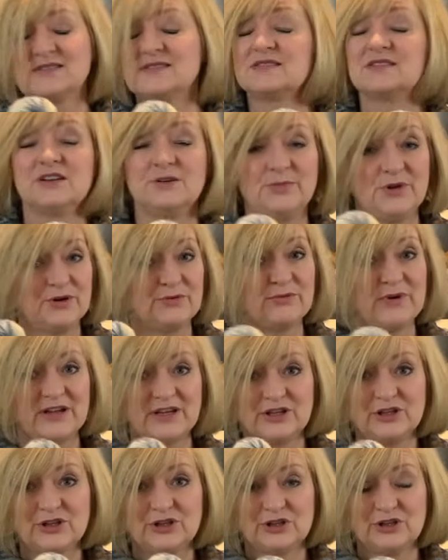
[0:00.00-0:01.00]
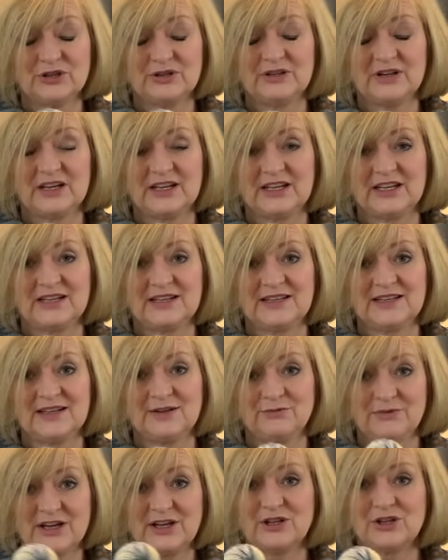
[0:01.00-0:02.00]
It's going to be a
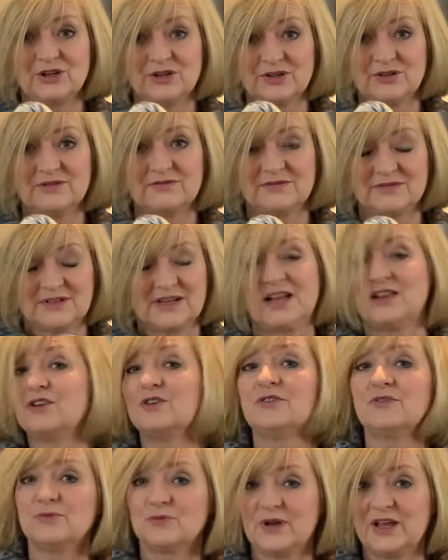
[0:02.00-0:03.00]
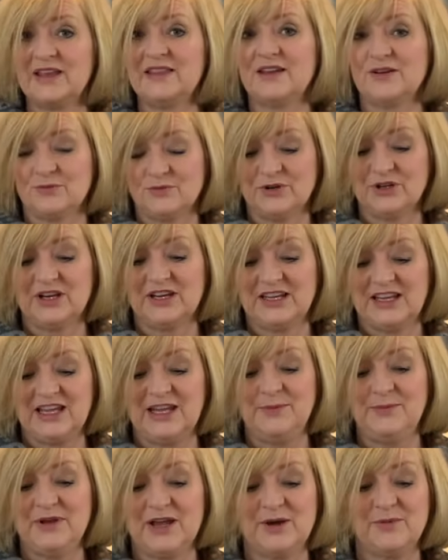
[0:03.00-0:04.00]
regular colorway that we're going to
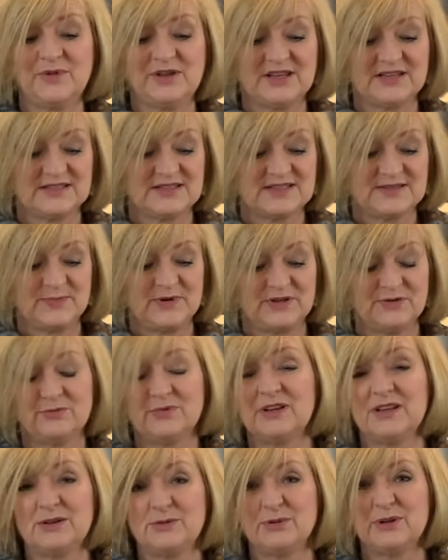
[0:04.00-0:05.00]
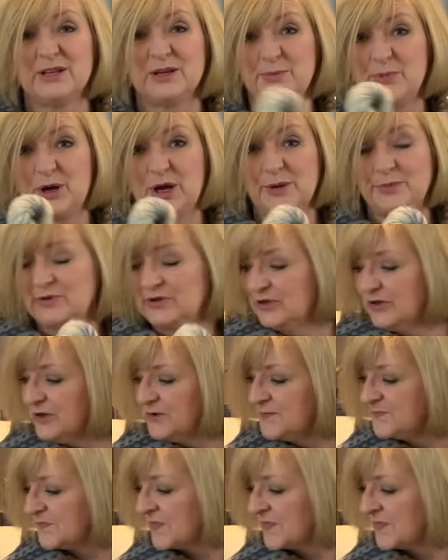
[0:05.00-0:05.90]
keep now because it's been really, really popular.